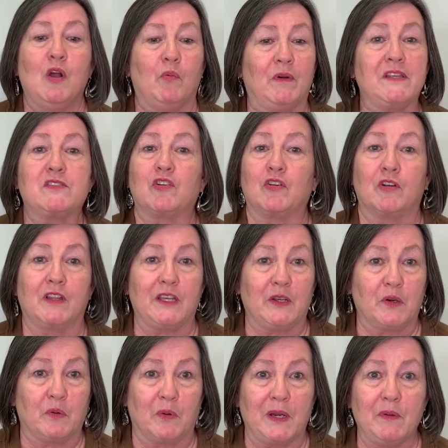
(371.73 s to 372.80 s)
We certainly
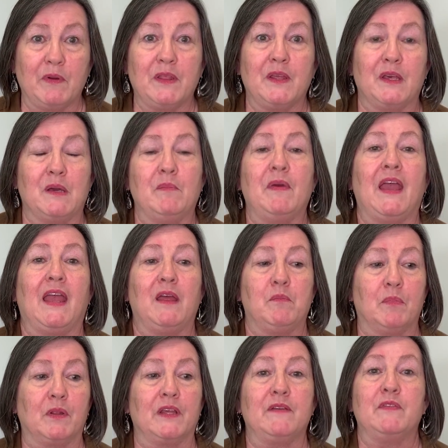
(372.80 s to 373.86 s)
agree with him and
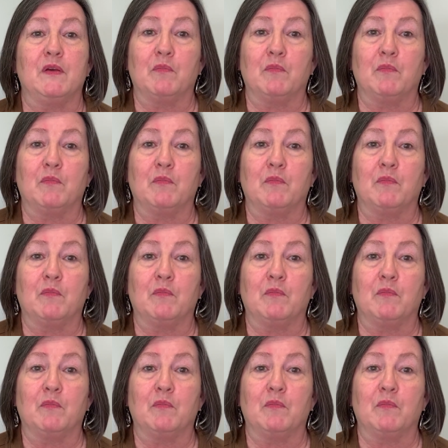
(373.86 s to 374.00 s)
believe